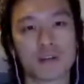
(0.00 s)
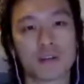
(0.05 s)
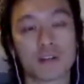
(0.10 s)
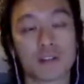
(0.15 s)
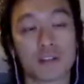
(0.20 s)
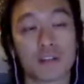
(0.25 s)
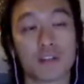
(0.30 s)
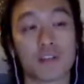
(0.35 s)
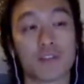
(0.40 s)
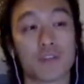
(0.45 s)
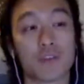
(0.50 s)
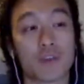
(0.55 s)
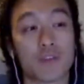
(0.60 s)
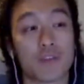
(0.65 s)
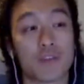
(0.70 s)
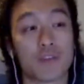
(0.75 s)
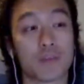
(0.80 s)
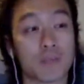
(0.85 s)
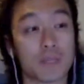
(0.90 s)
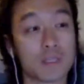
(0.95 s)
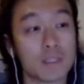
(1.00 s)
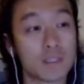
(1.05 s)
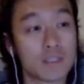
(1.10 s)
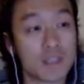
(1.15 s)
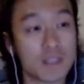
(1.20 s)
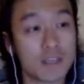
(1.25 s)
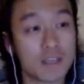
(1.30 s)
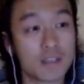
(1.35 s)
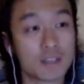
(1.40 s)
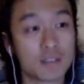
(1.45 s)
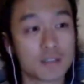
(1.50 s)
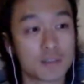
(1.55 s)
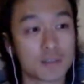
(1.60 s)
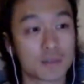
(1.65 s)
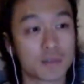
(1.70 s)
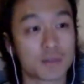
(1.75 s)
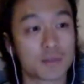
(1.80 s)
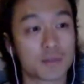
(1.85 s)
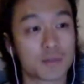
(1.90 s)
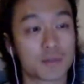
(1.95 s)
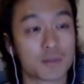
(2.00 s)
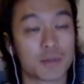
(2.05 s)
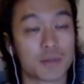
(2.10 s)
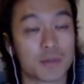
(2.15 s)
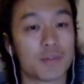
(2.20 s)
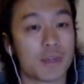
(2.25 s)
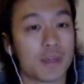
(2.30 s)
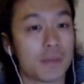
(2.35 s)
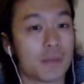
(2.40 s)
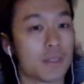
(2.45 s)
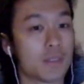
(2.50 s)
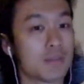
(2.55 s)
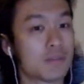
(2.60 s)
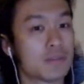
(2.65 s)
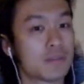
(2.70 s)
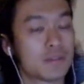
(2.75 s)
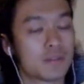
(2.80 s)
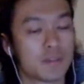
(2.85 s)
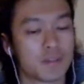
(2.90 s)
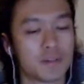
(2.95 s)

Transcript: Thank you for having me. So I'm Fabian,